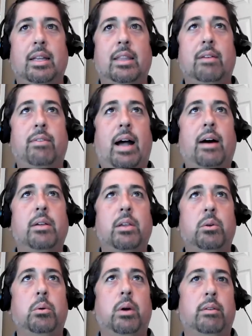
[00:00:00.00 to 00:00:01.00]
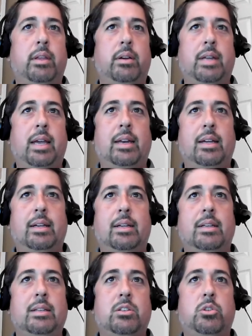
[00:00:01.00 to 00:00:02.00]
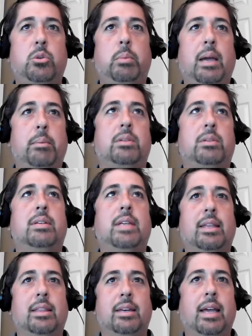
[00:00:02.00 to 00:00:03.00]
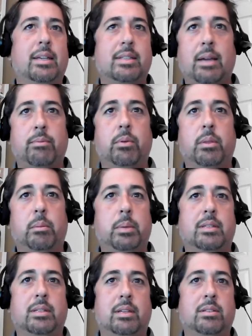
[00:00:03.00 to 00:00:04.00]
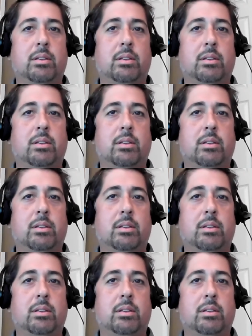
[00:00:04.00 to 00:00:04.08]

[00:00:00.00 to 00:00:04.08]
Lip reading: the value of their data to be able to take the next step for the business.